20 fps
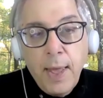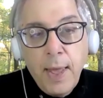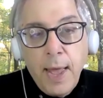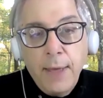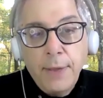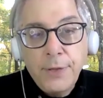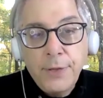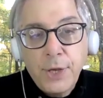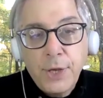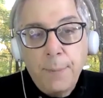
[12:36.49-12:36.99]

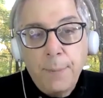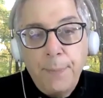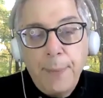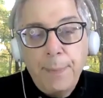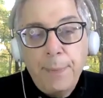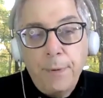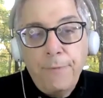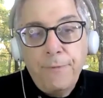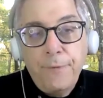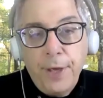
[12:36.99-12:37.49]
And some
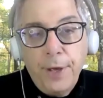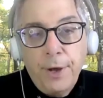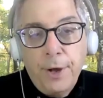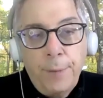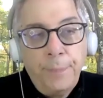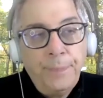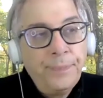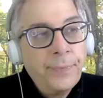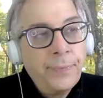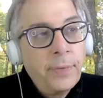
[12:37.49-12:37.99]
people
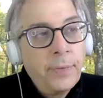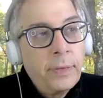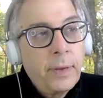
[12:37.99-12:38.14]
feel